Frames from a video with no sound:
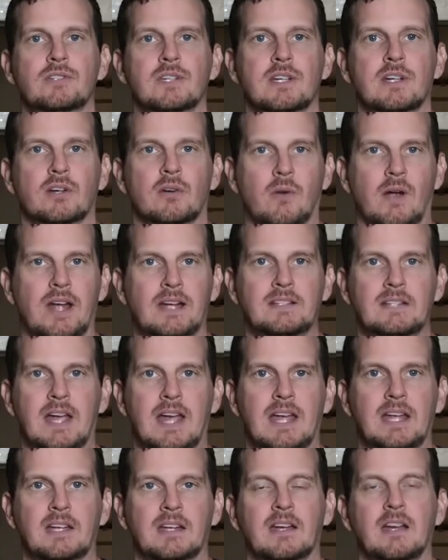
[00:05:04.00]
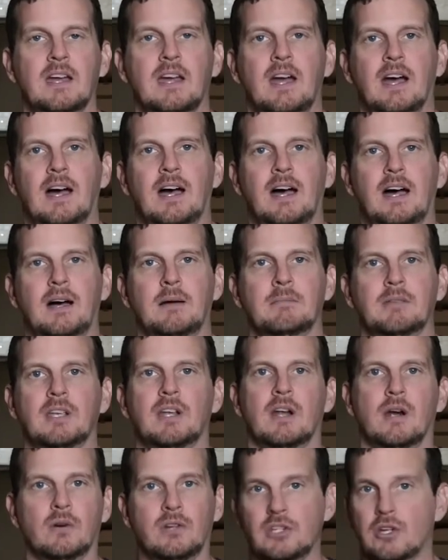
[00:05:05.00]
a gray tank, you
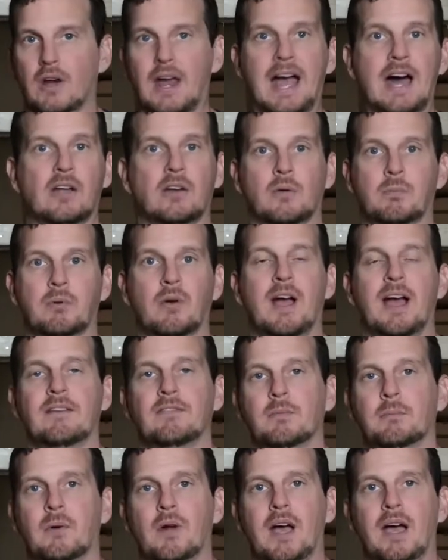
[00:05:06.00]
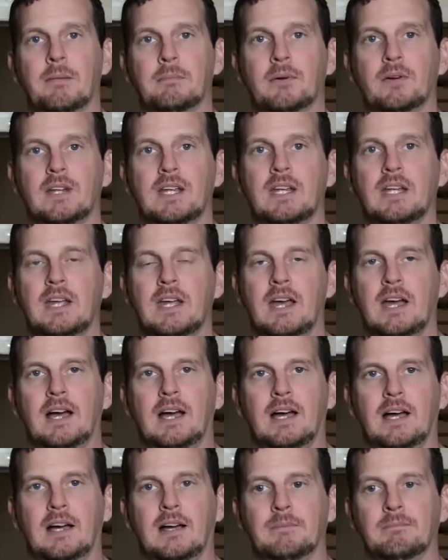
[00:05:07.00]
know, and you're out on private property,
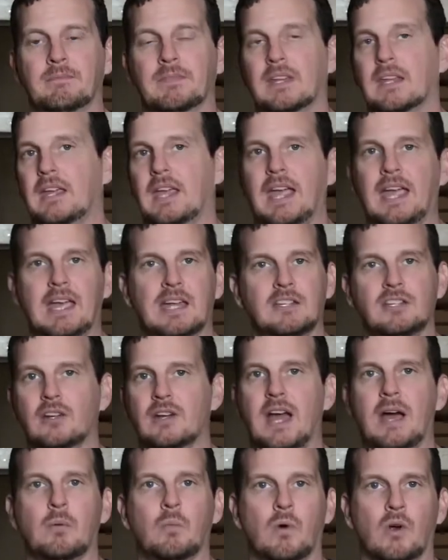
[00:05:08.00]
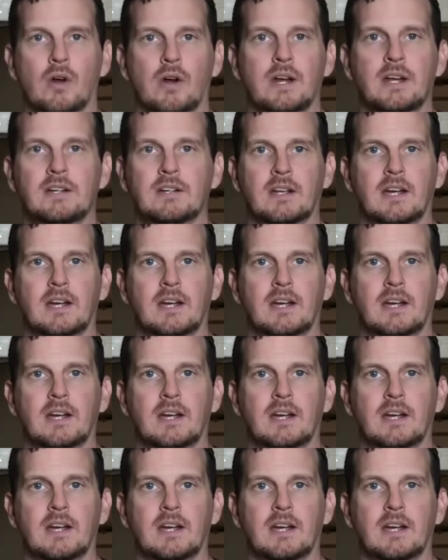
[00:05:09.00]
and you're not worried,